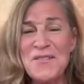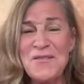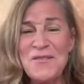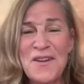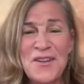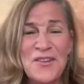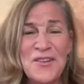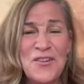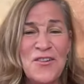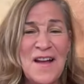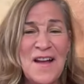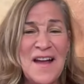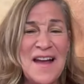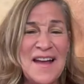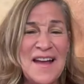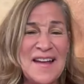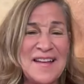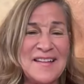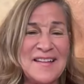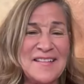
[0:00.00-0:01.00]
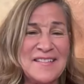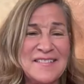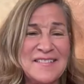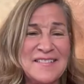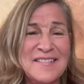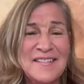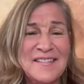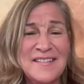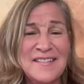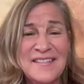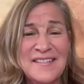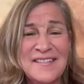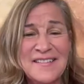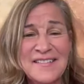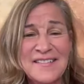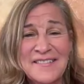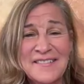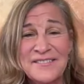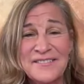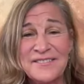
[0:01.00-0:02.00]
me want to cry.
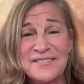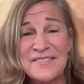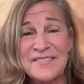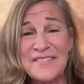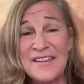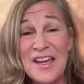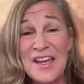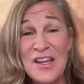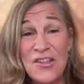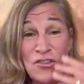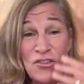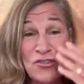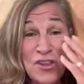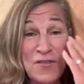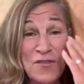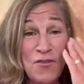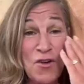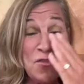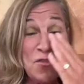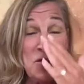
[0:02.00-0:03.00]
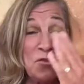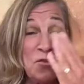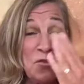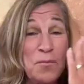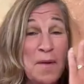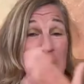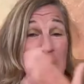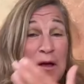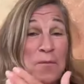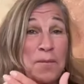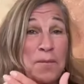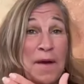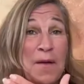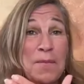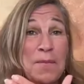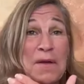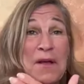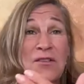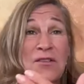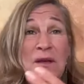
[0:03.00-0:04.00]
And I just have all this makeup
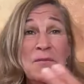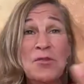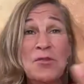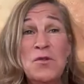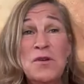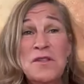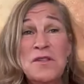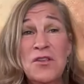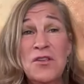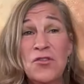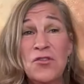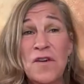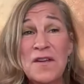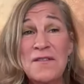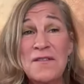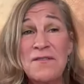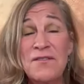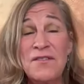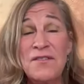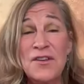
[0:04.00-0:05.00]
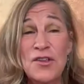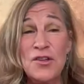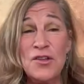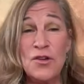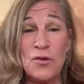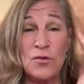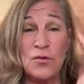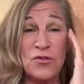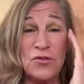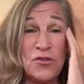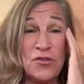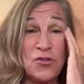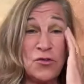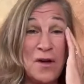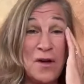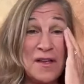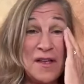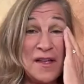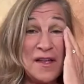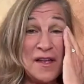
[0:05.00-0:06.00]
on because I'm doing these funny videos. And so
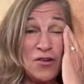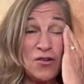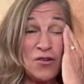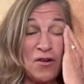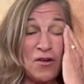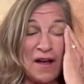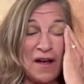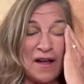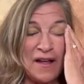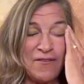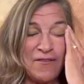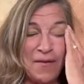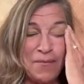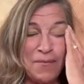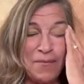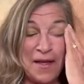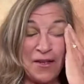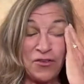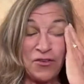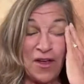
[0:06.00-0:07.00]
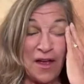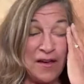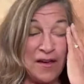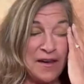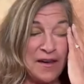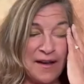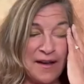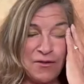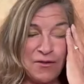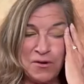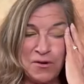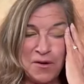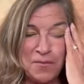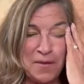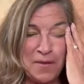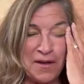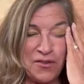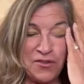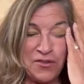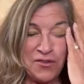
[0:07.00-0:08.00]
I can't cry. That mess. I never wear
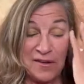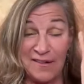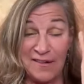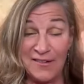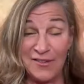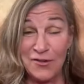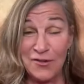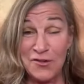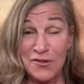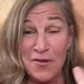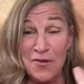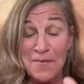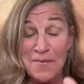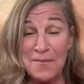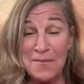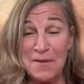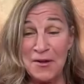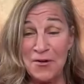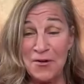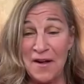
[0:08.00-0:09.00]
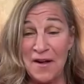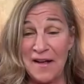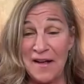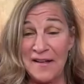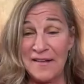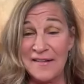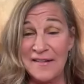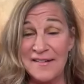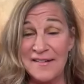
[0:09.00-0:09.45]
mascara. So don't make me cry.